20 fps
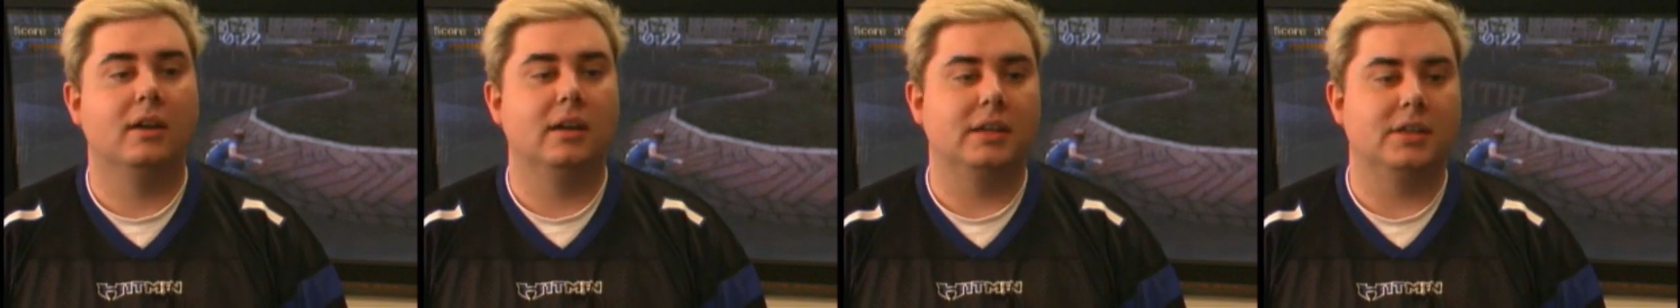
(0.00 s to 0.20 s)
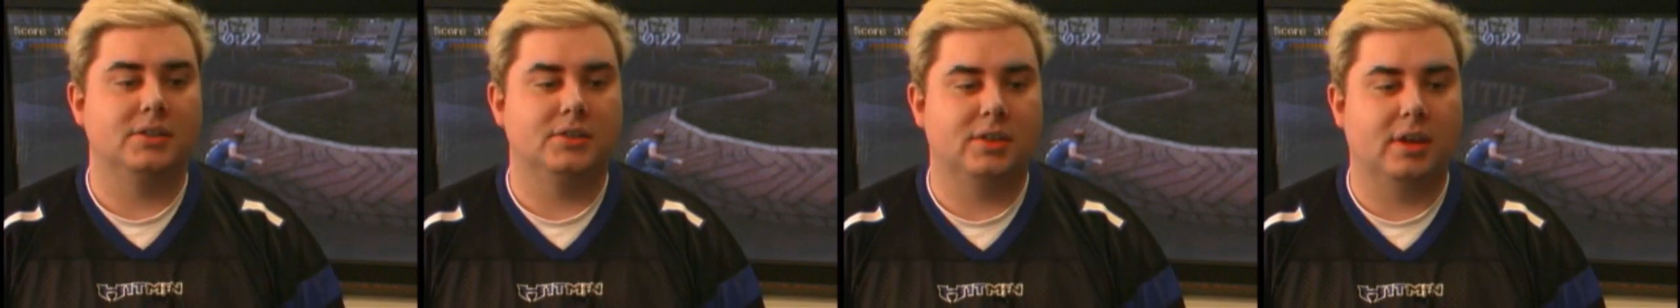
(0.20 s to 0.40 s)

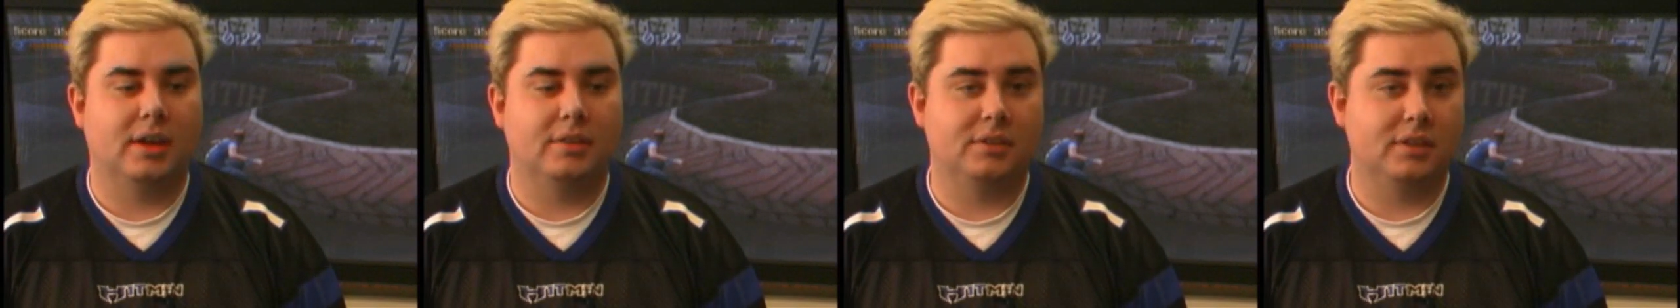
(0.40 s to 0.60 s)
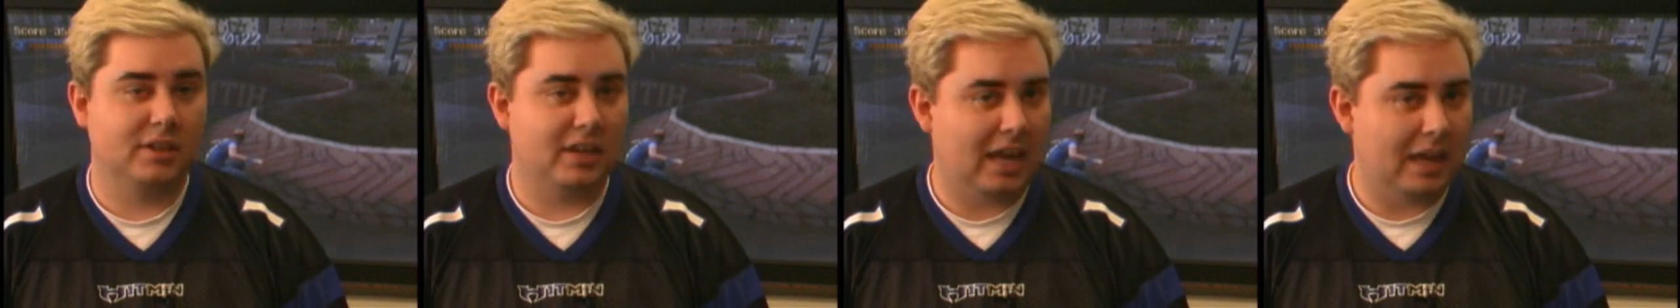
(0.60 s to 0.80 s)
is
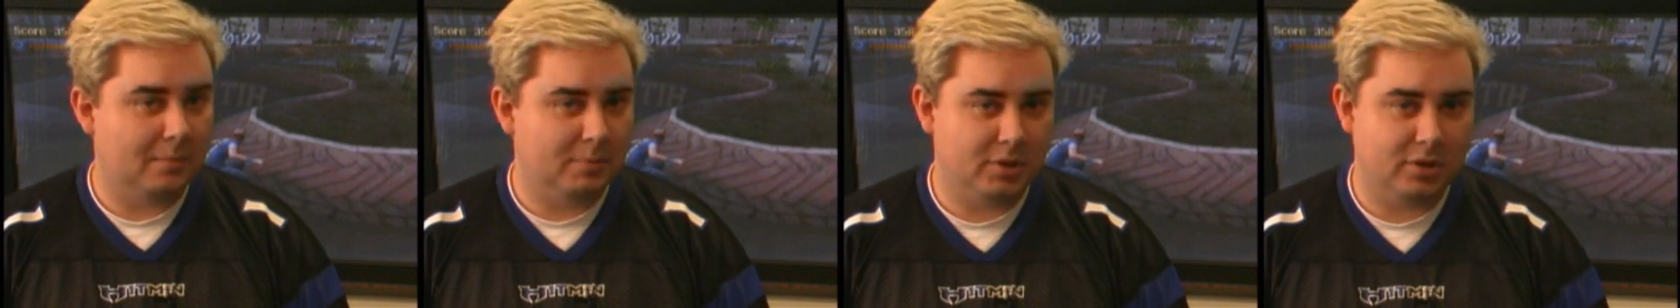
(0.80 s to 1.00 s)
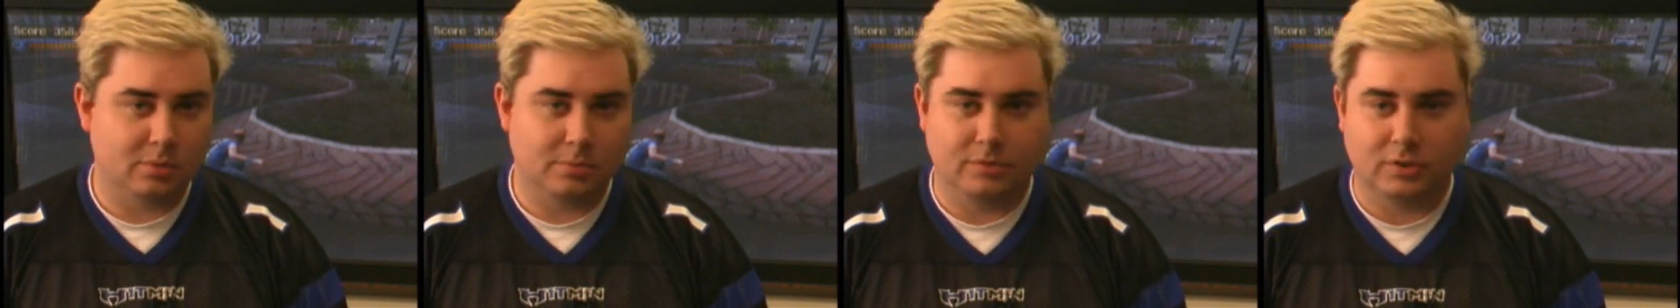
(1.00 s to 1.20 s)
that the
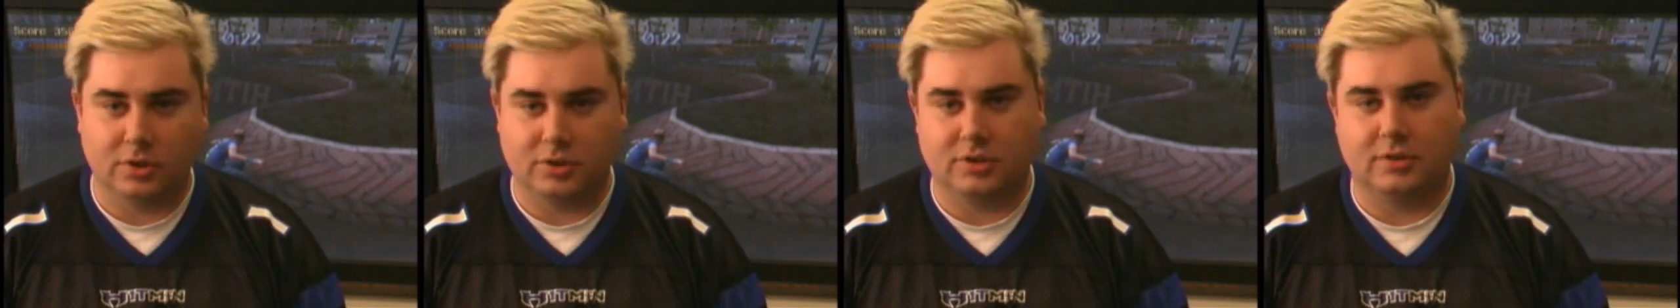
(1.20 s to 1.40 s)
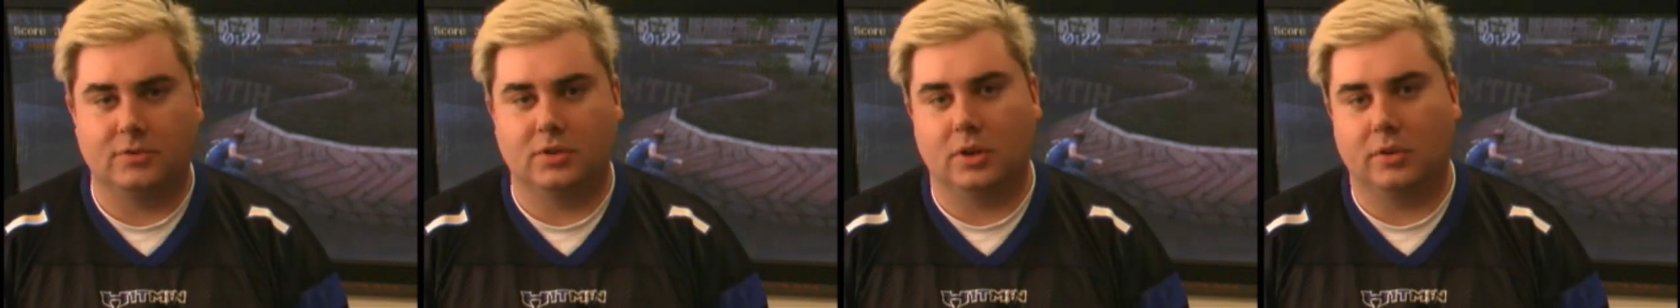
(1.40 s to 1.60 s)
GameCube
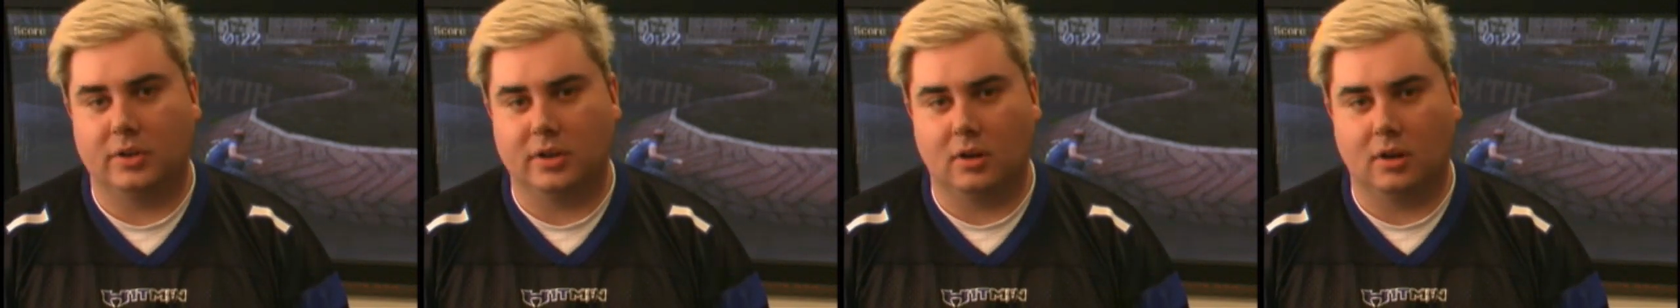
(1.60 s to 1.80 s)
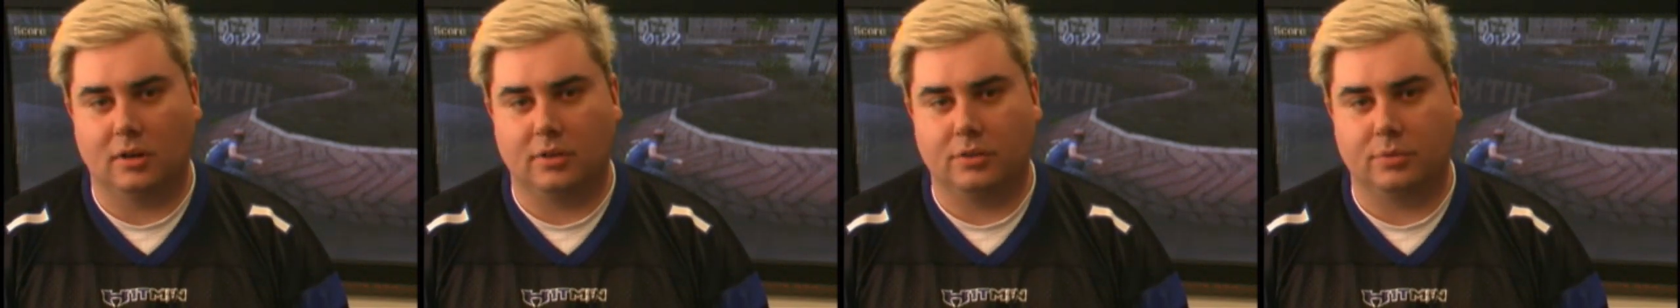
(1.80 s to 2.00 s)
version of Tony
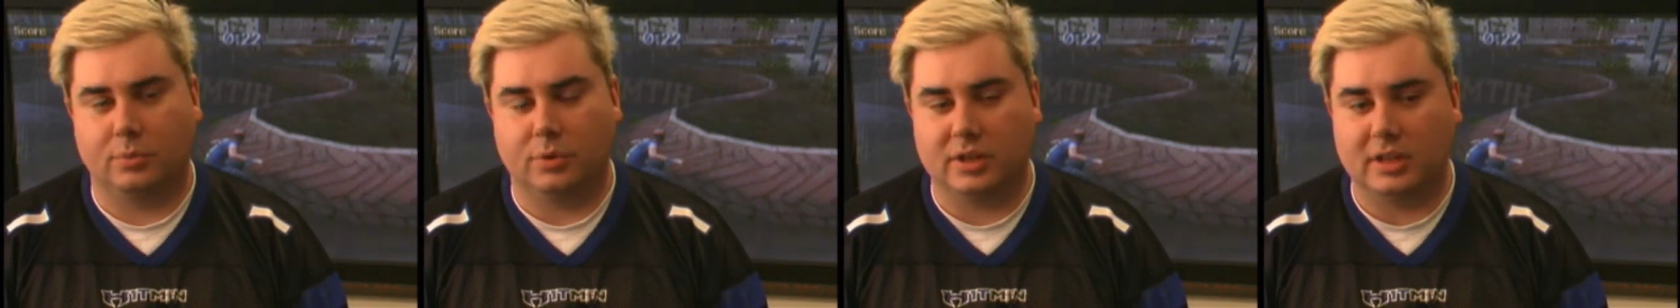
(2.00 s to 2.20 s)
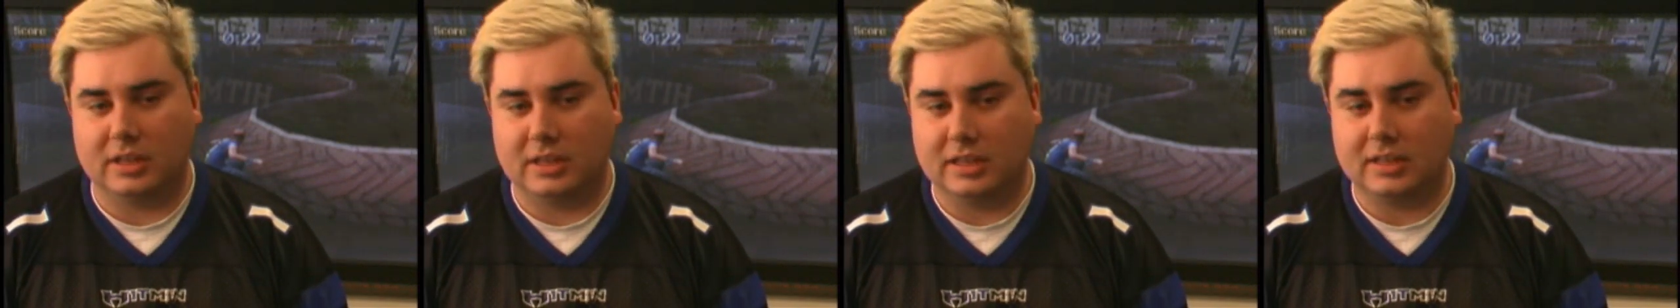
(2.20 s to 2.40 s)
Hawk
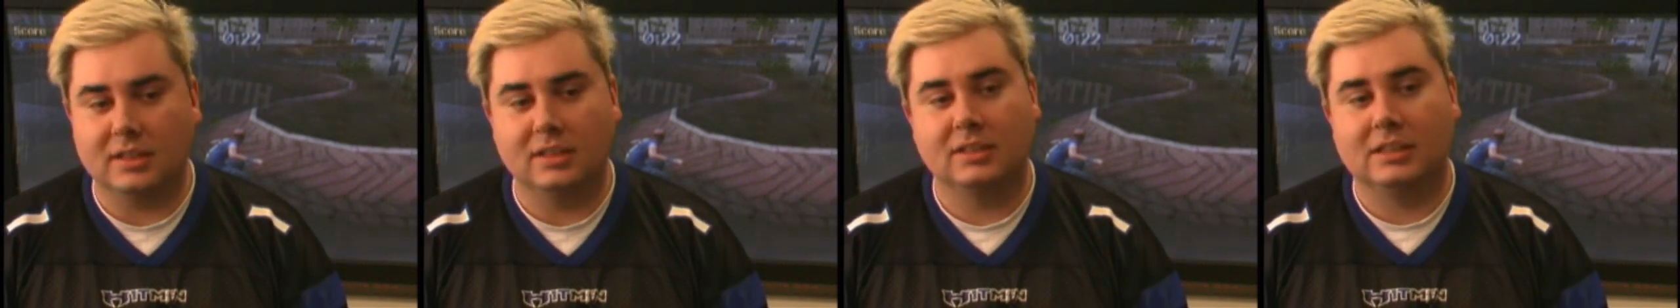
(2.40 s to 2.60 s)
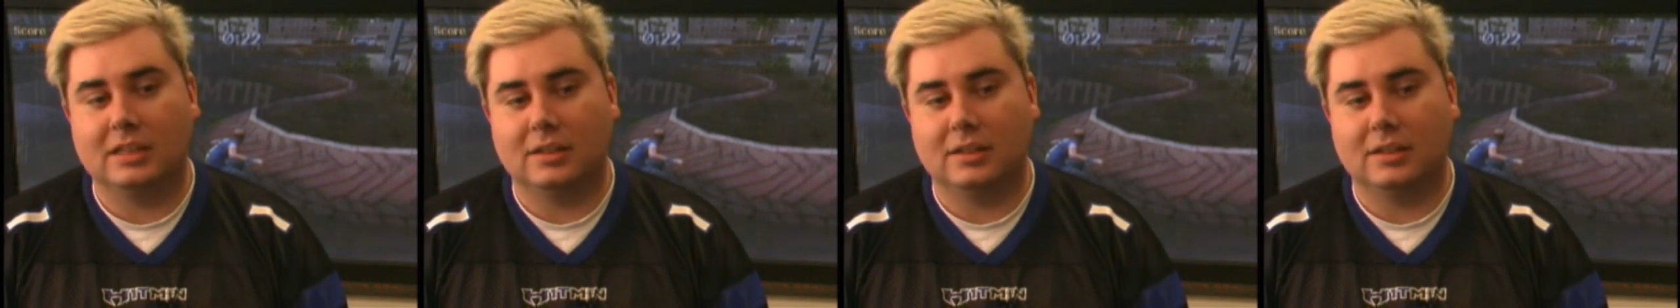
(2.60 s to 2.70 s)
3